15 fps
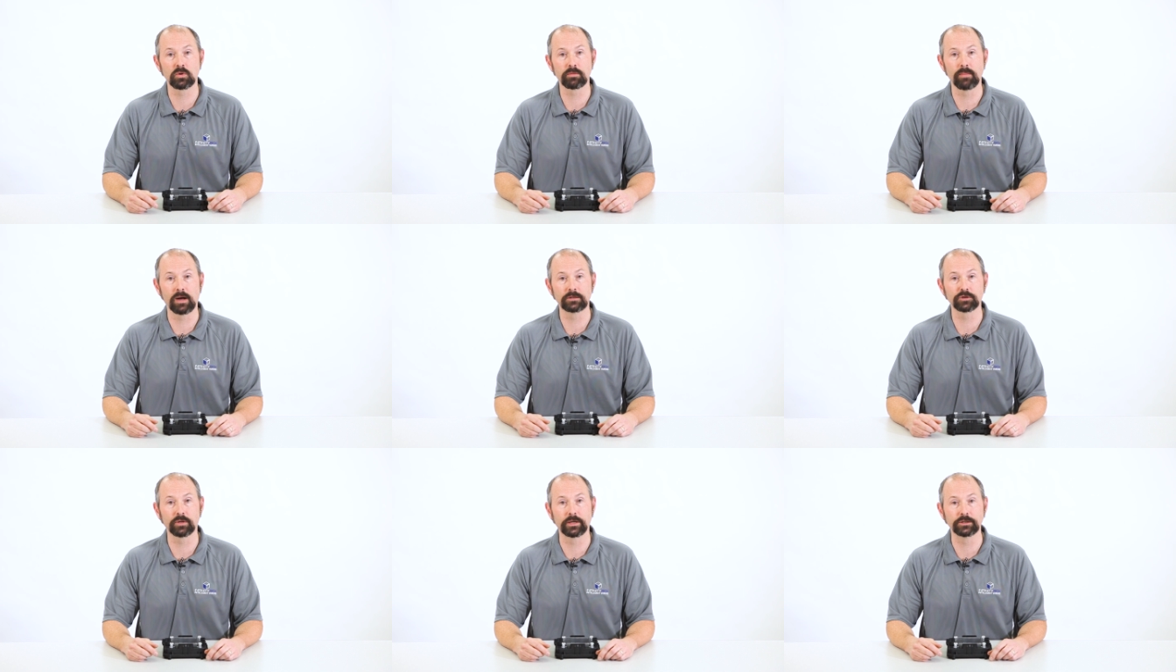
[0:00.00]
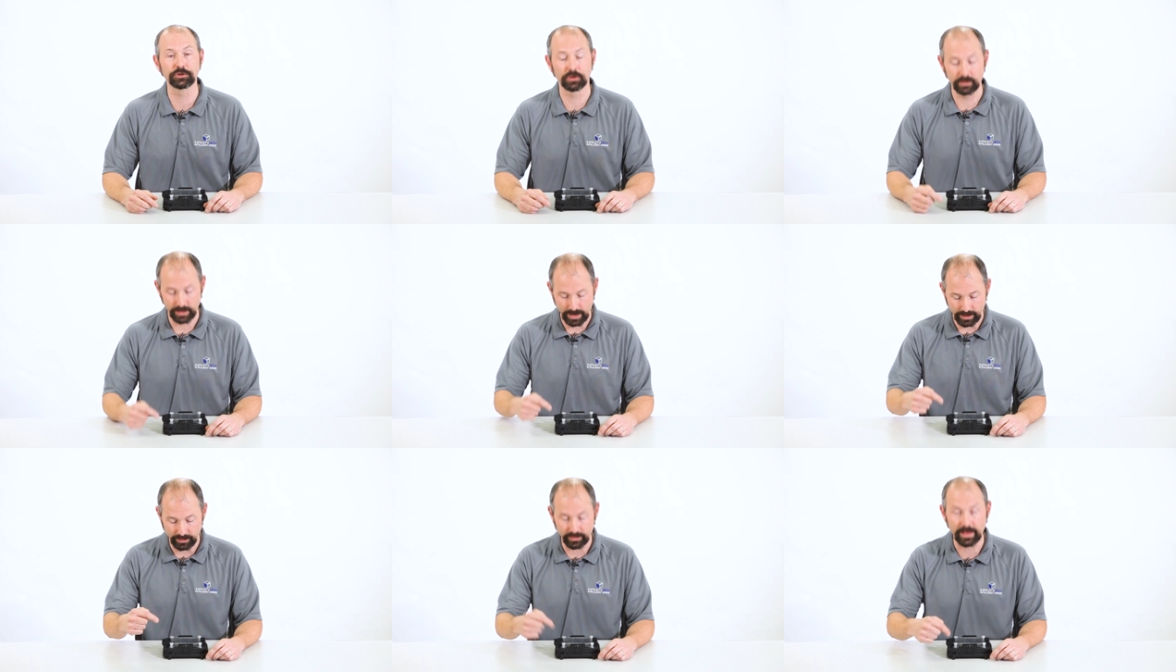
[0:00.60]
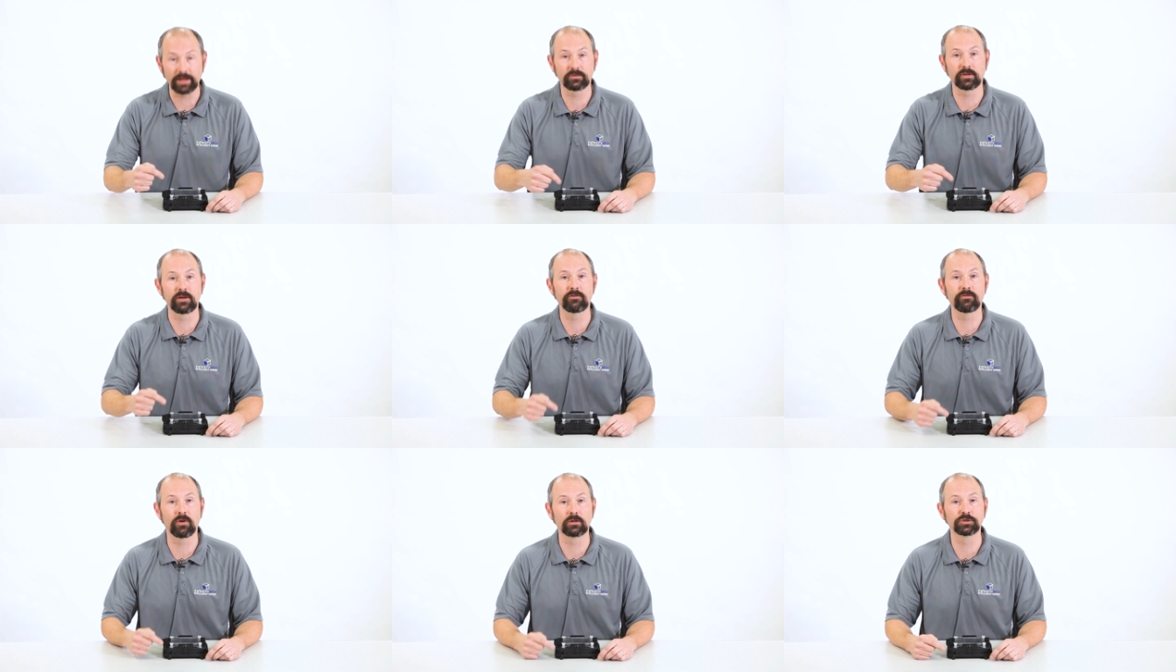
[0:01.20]
width modulation, and that's a
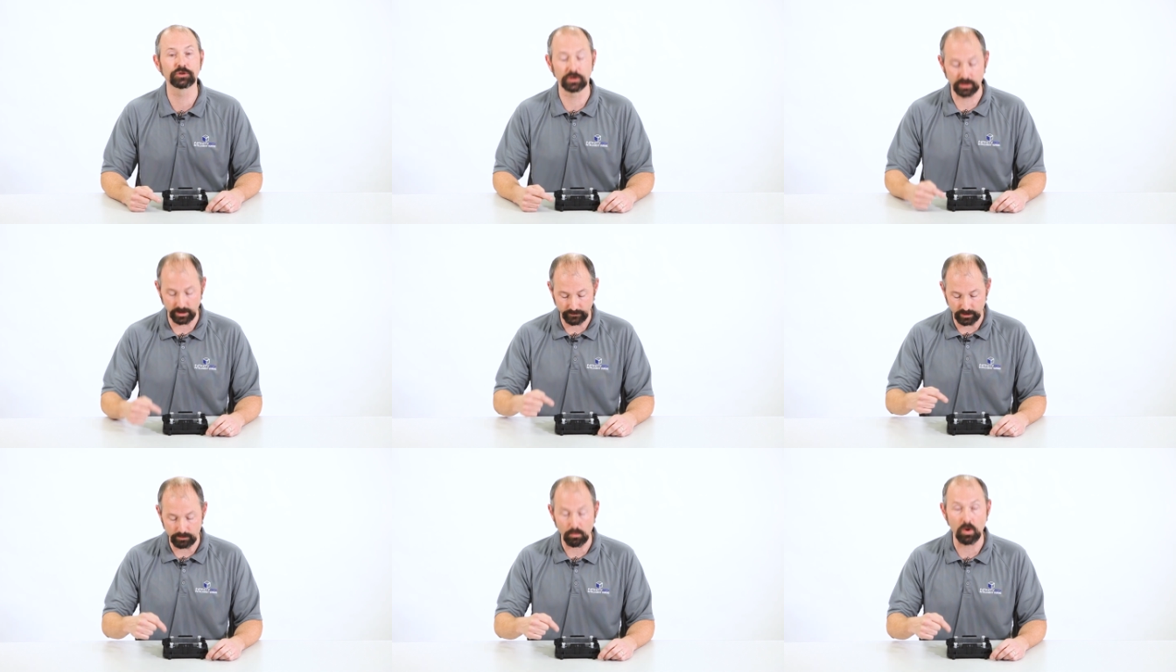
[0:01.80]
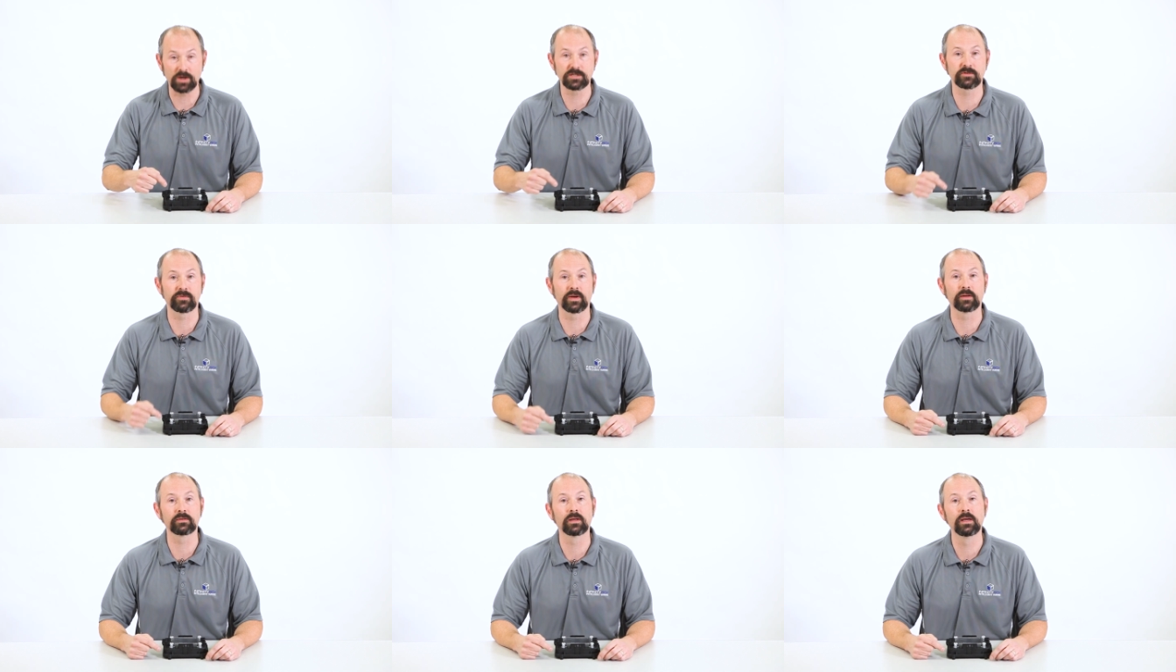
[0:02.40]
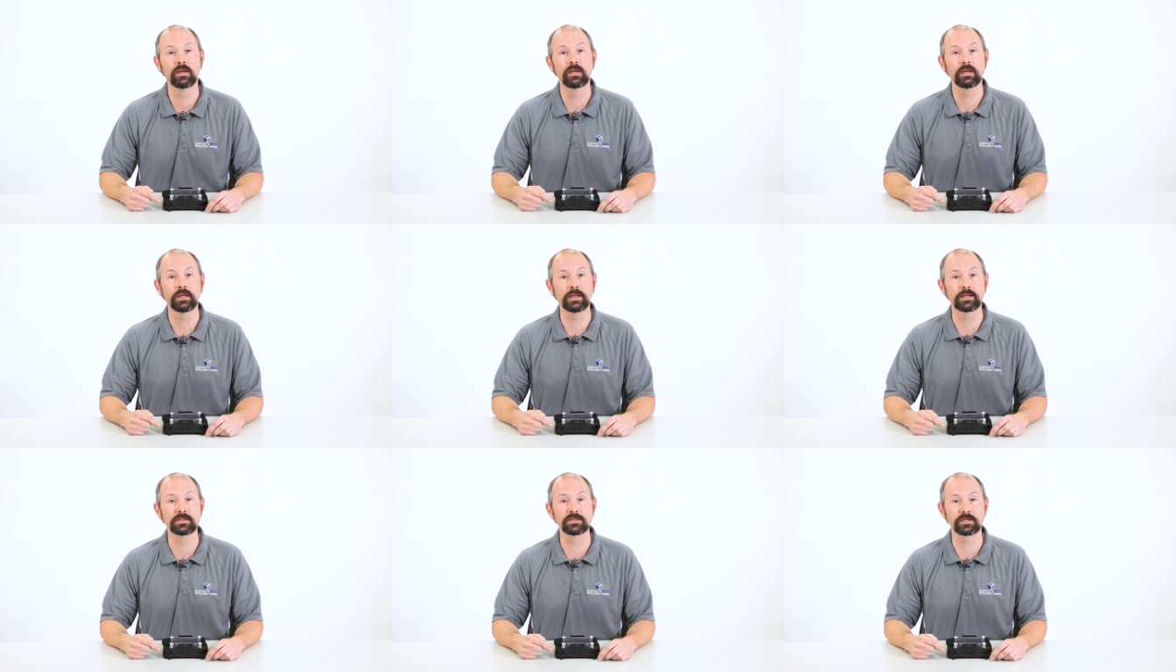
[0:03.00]
function of the MOSFET
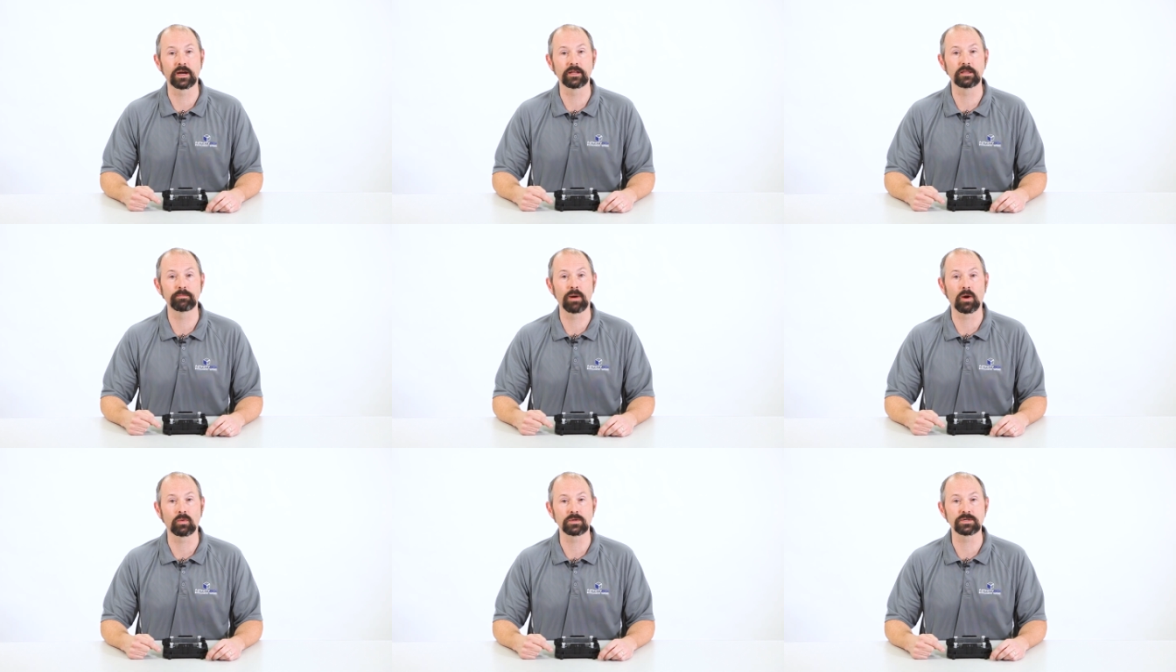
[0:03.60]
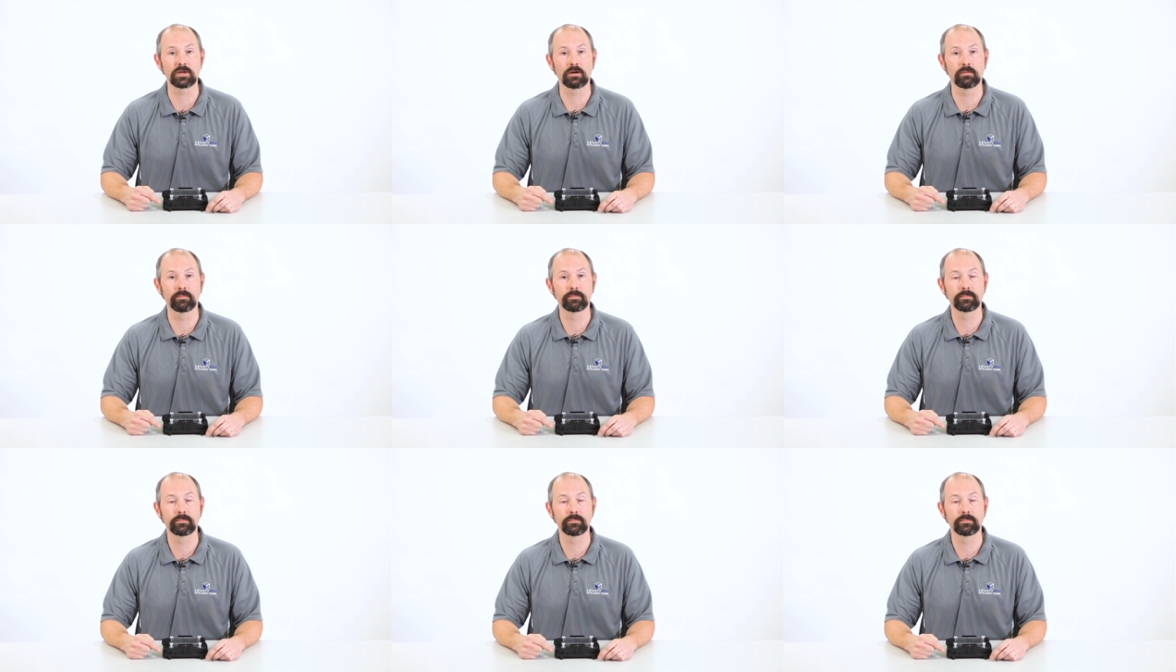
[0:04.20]
inside the power cell.